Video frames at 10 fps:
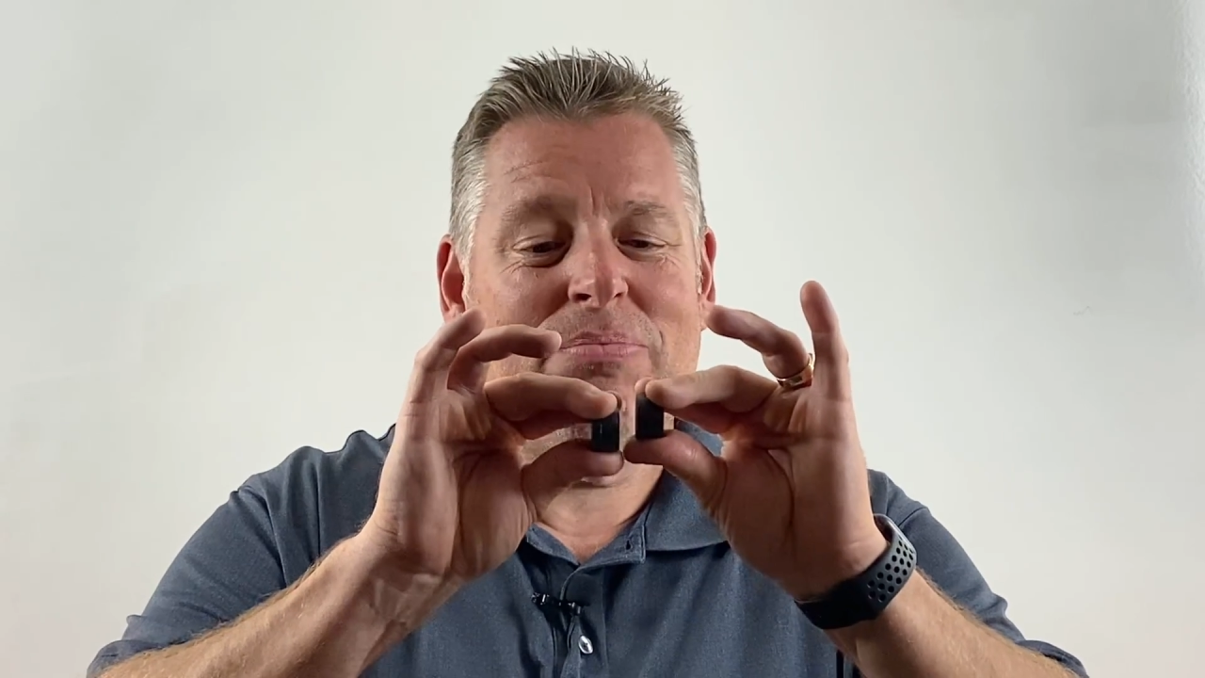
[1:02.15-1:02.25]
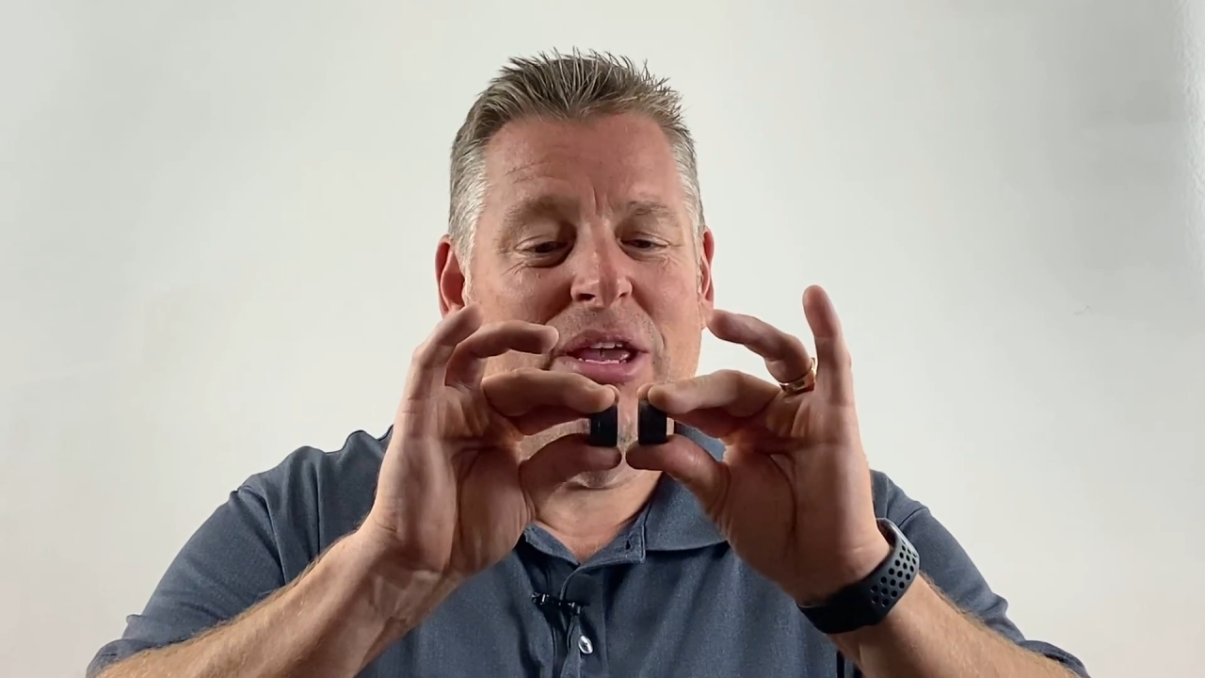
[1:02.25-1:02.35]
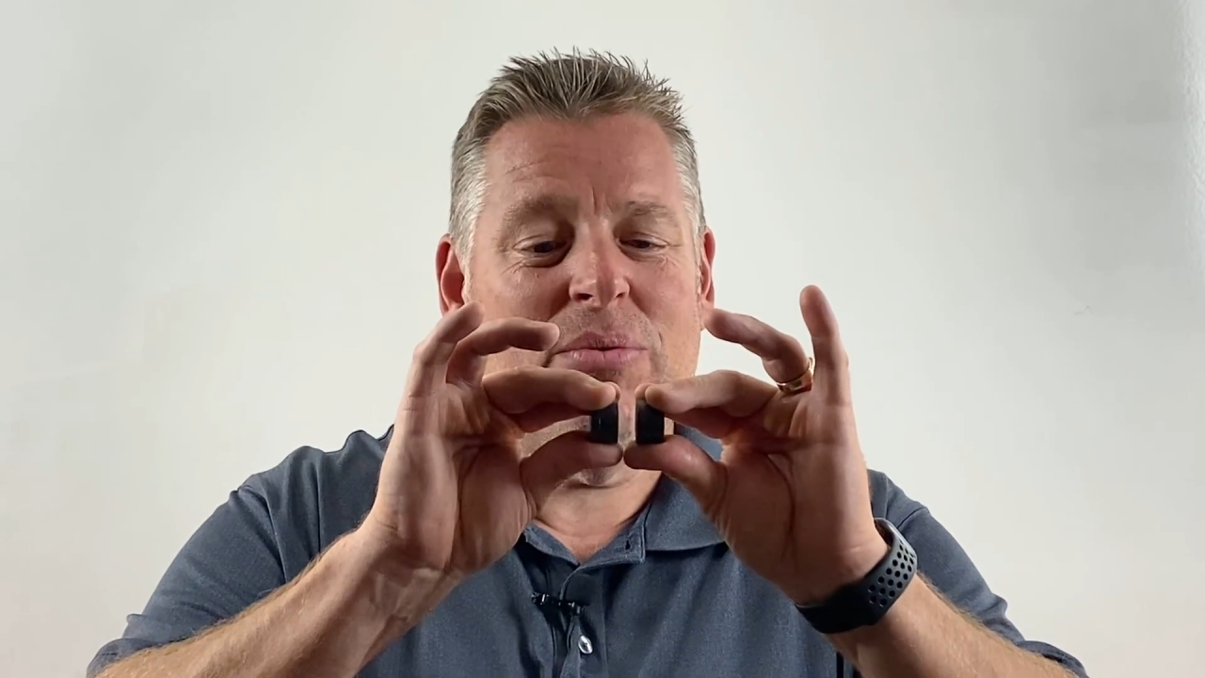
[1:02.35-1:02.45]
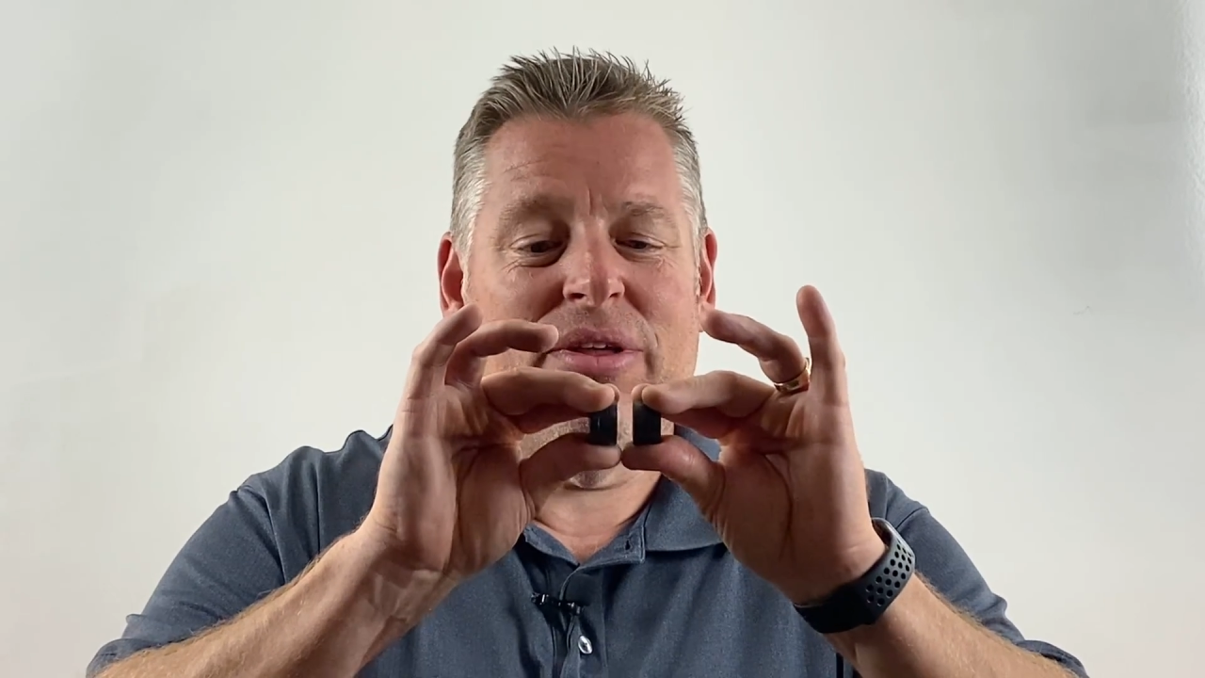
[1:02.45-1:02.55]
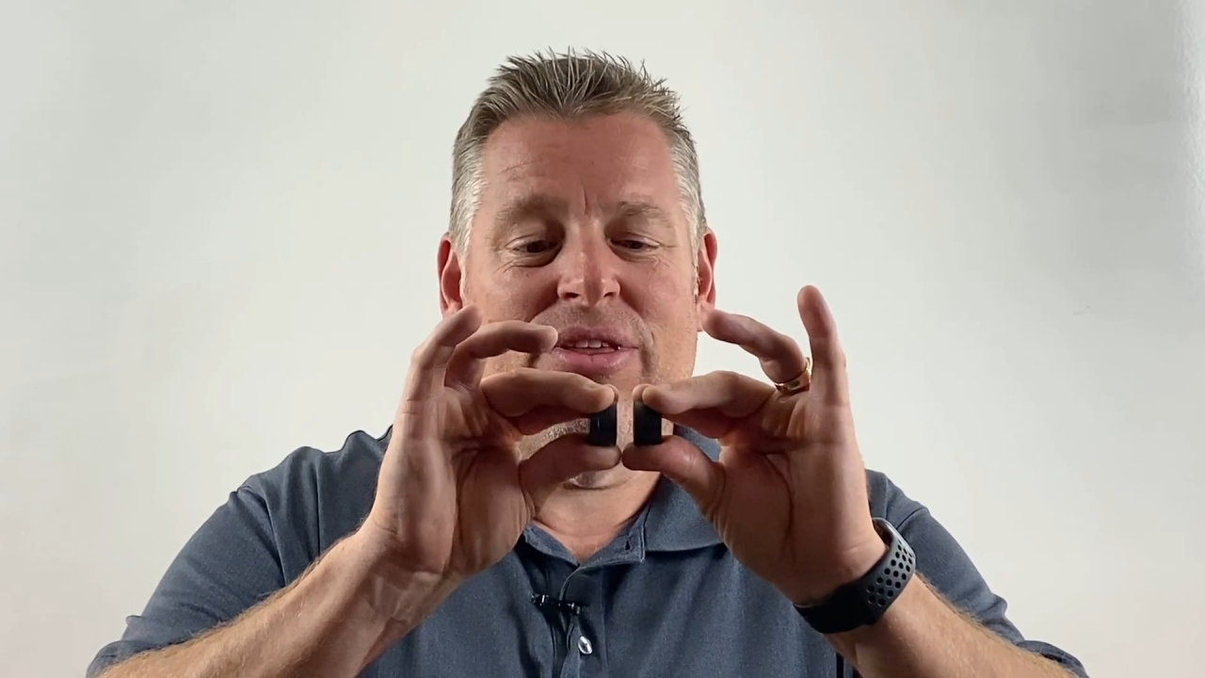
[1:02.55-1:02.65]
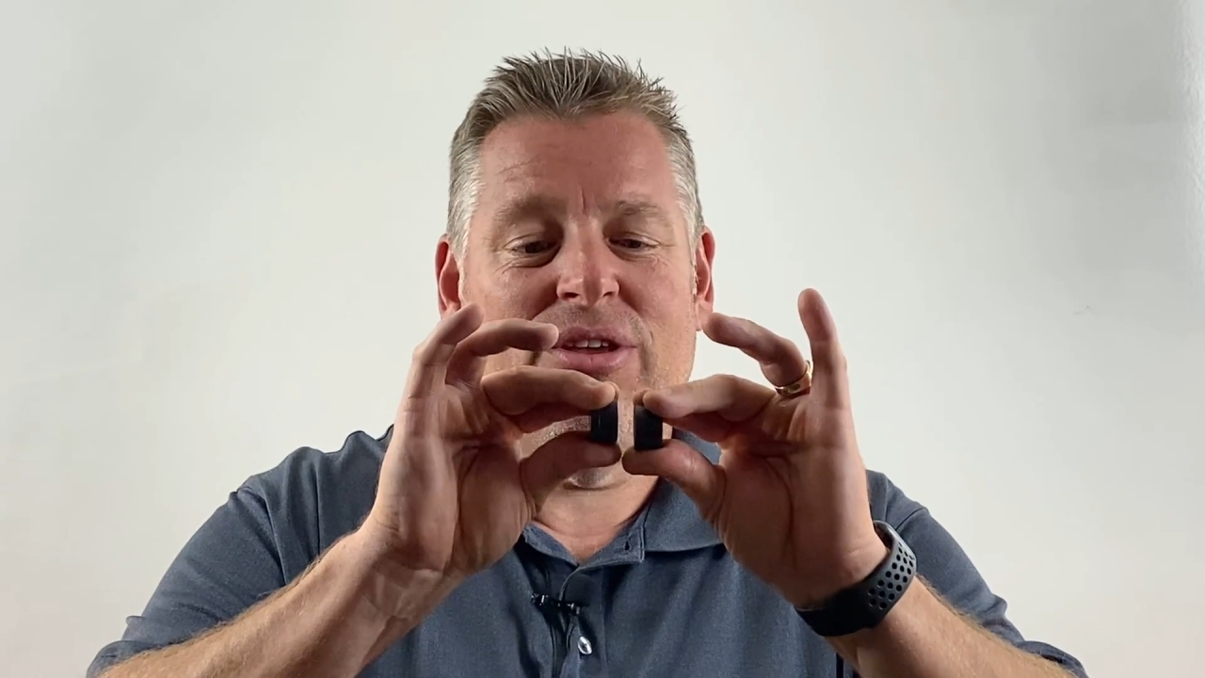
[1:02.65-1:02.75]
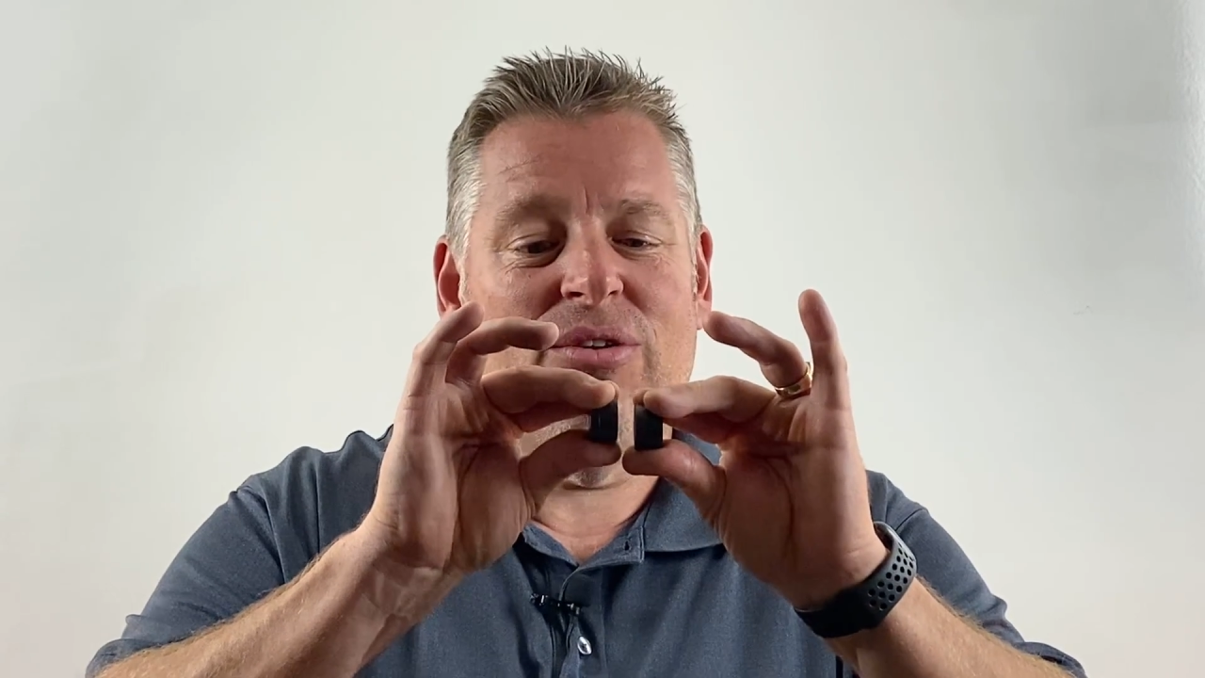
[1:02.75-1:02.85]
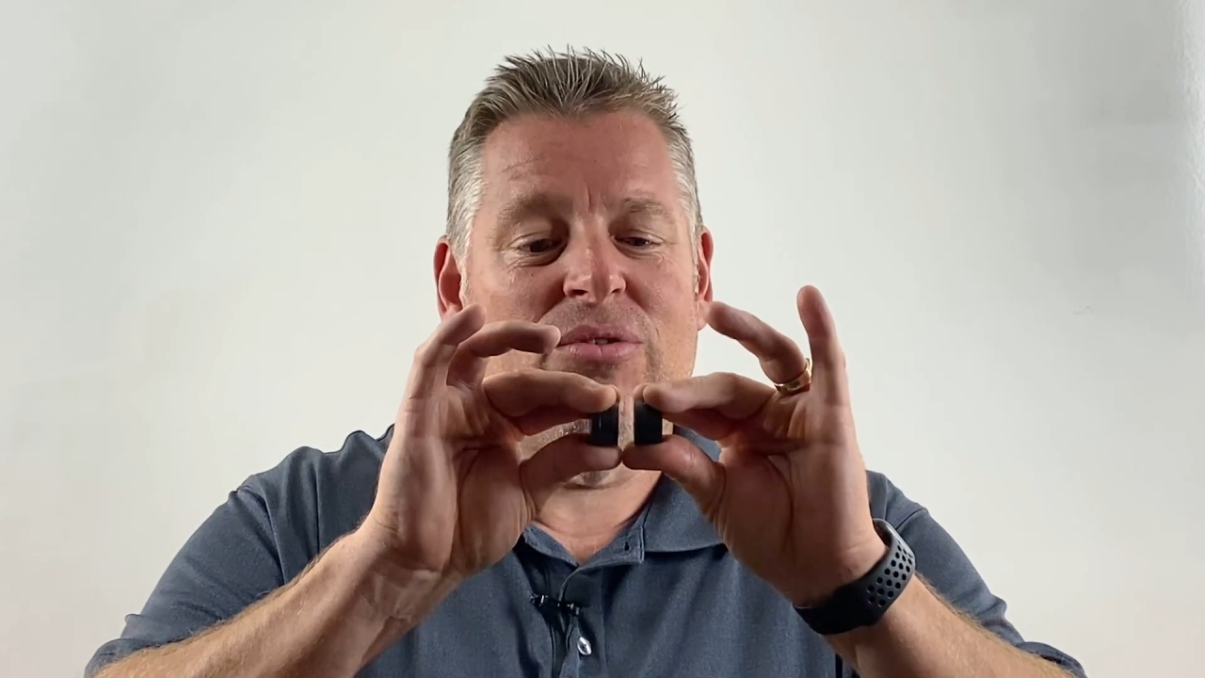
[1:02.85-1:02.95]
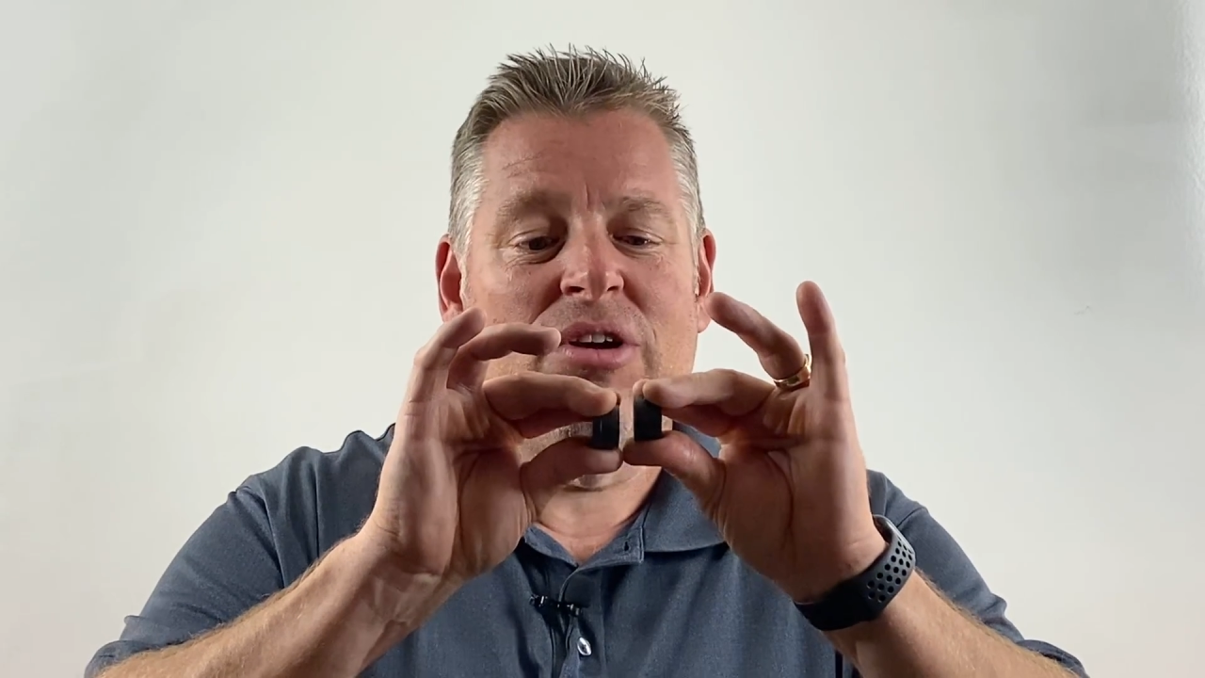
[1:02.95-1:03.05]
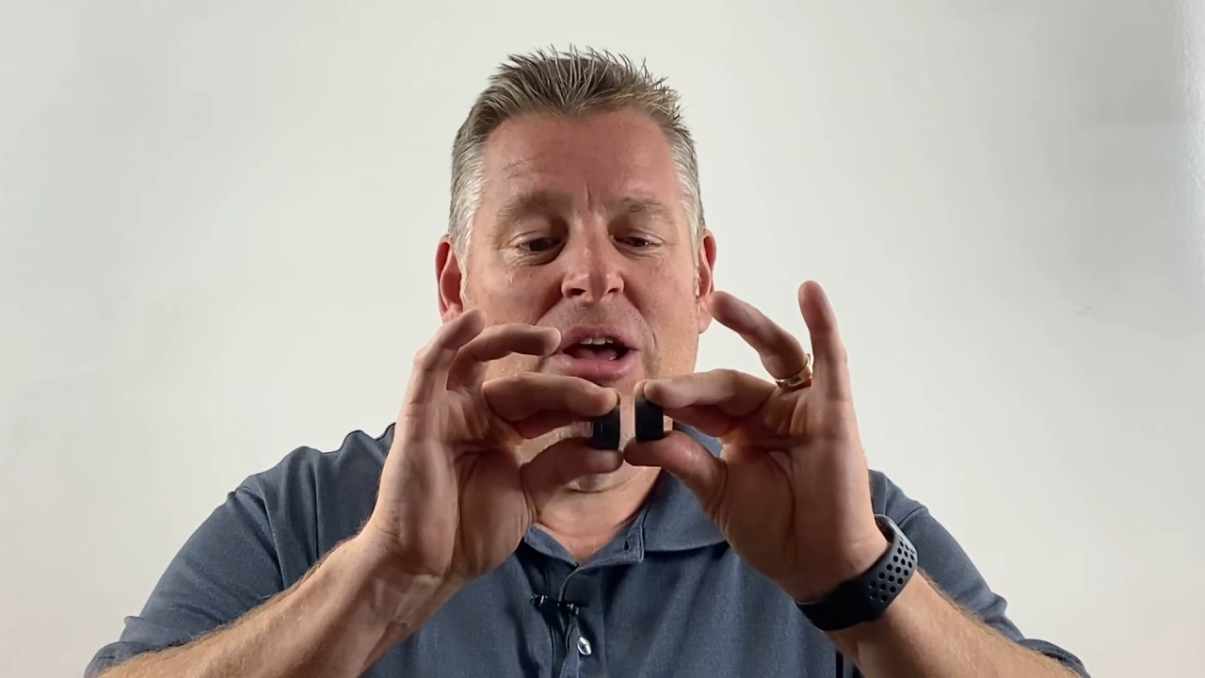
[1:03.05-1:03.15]
to be with
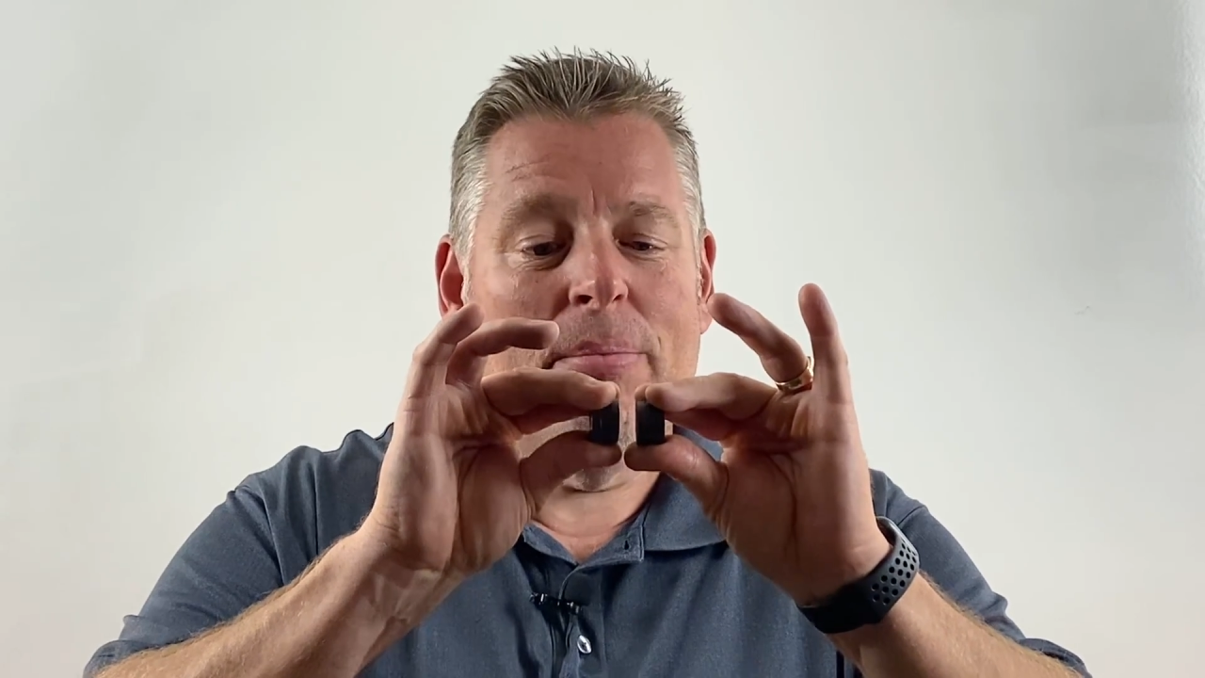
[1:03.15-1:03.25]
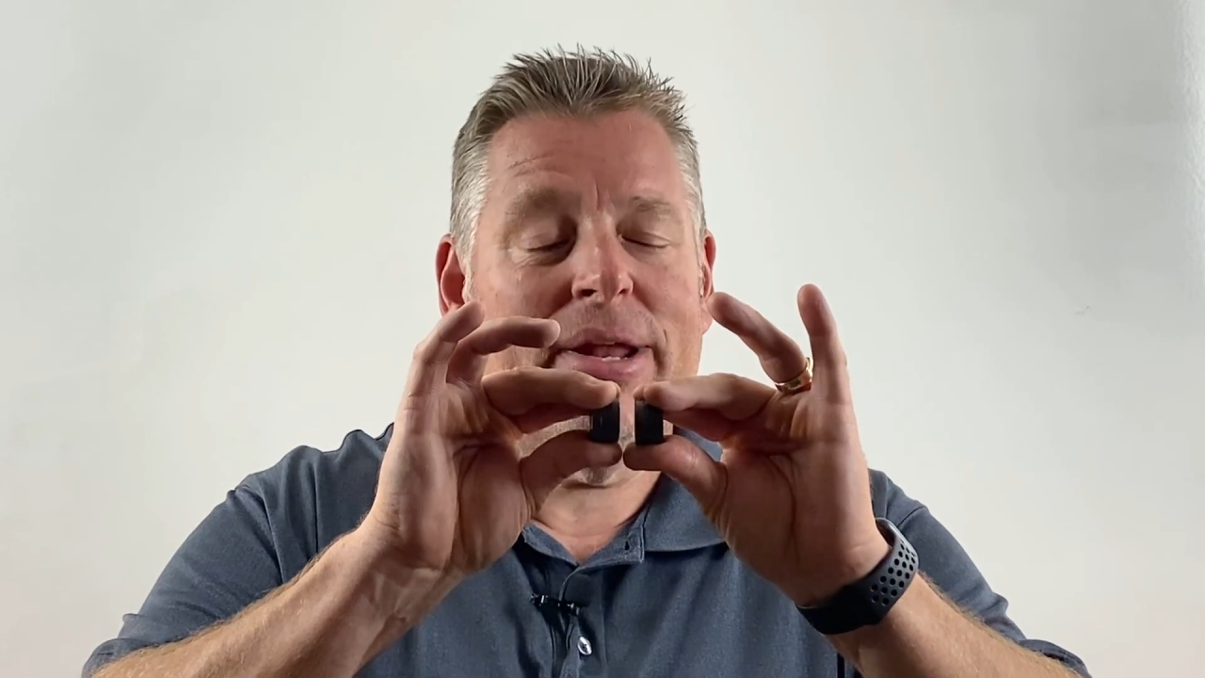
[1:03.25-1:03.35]
you,